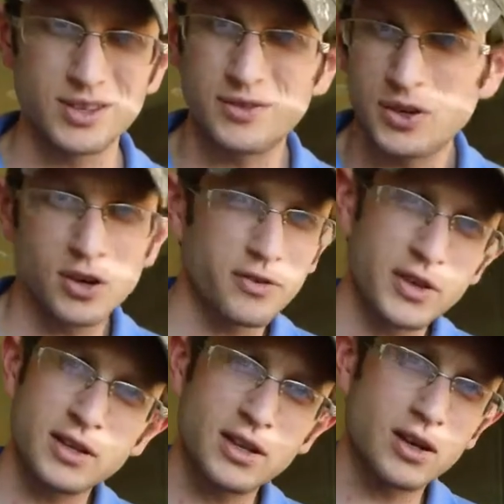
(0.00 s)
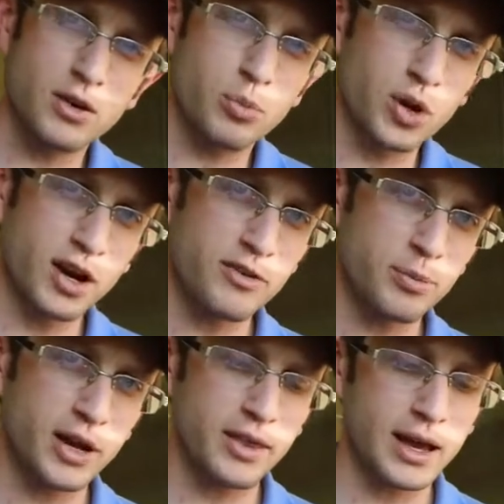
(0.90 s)
If you're offended or put off
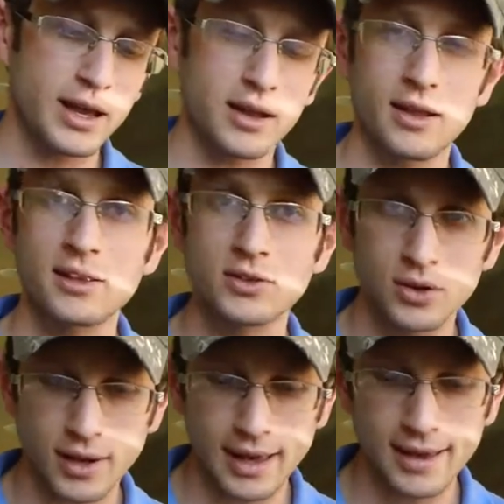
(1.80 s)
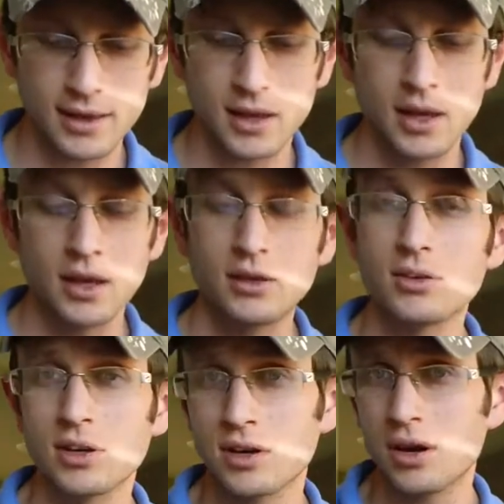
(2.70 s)
by that, that's okay. You
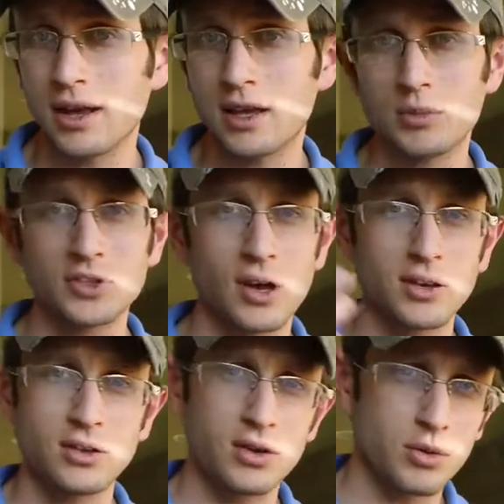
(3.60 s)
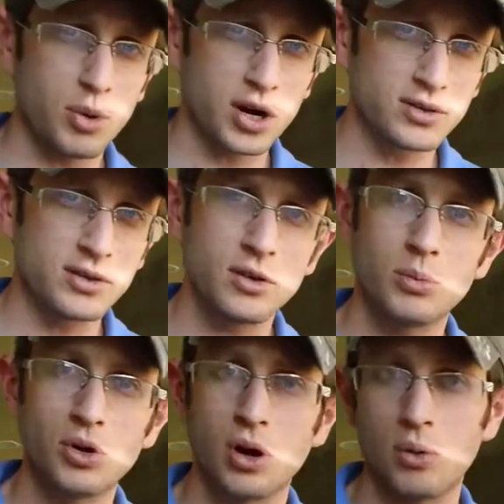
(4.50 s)
can go to Amazon, you can go to Barnes &
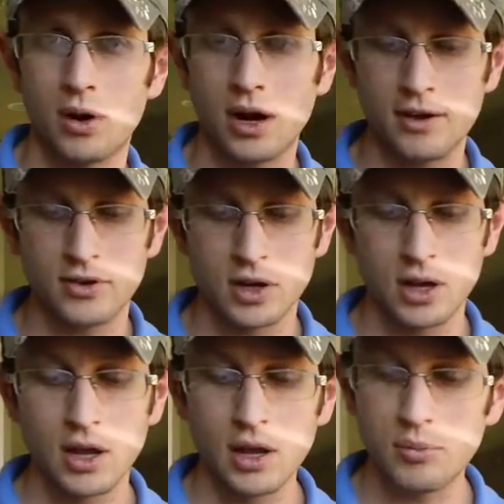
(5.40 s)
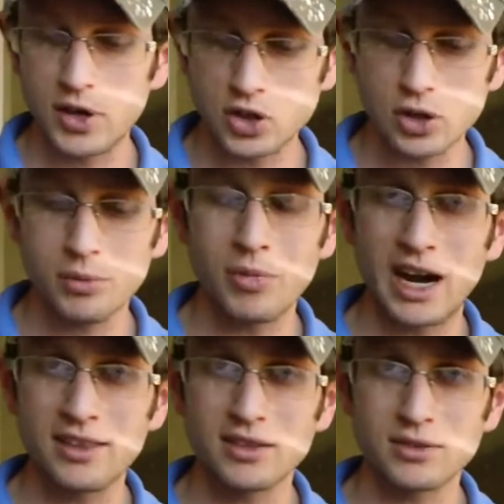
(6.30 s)
Noble, go wherever. Make sure and
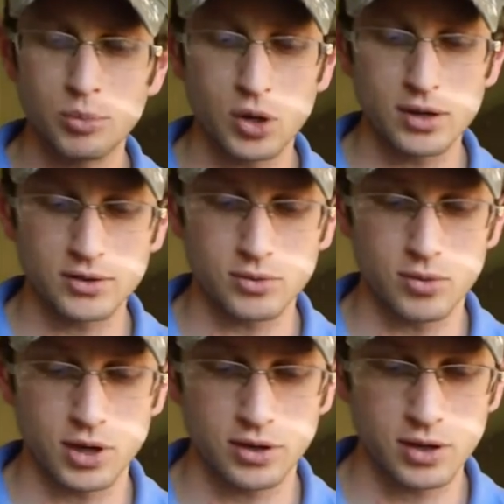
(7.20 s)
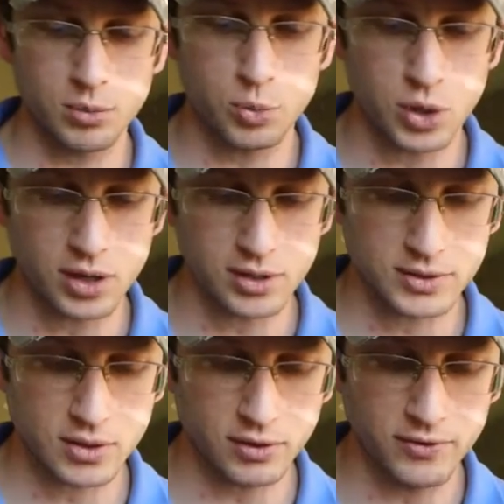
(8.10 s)
buy this book. It's a really good book.
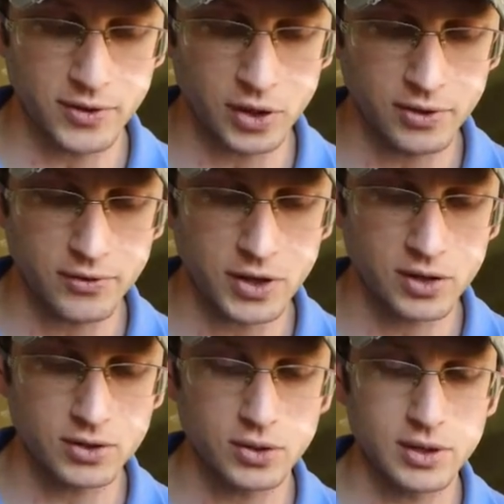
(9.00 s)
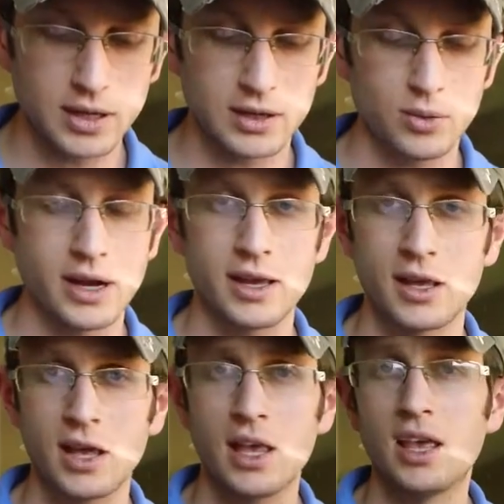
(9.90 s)
It's called Feel the Fear and Do It Anyway.
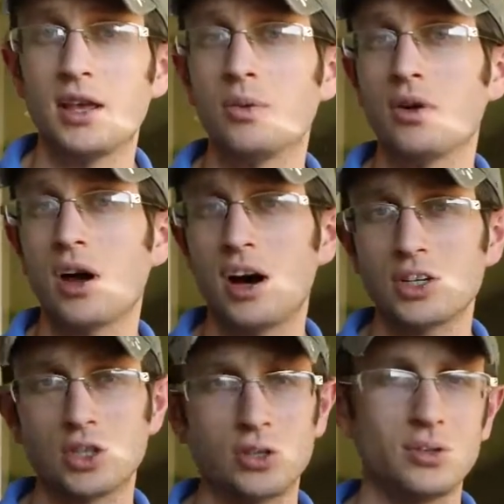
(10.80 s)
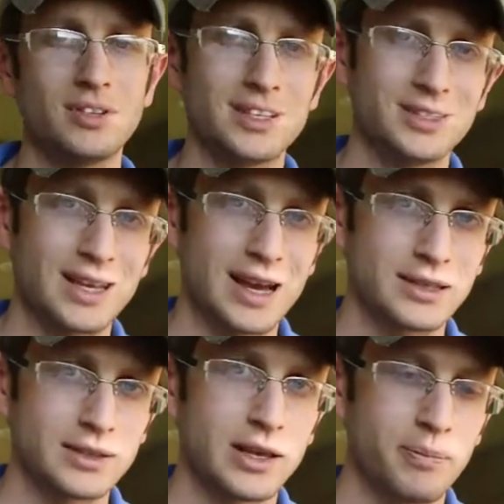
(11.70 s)
It will cost you the
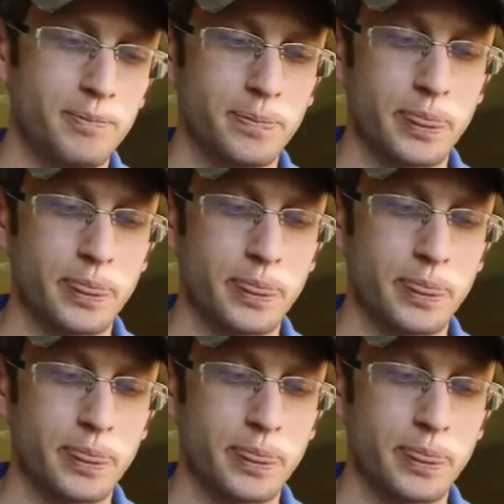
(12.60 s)
exact same.